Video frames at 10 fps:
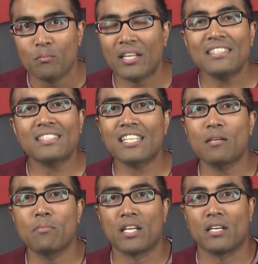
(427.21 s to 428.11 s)
Placing
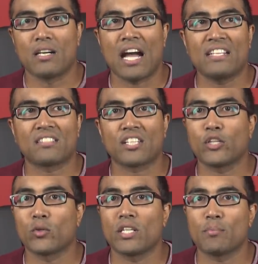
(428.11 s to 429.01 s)
him in a
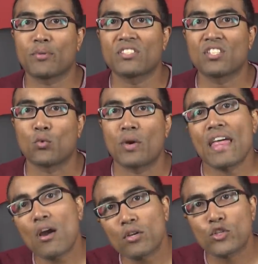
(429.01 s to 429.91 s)
high-security prison
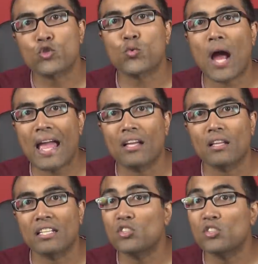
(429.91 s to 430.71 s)
without a trial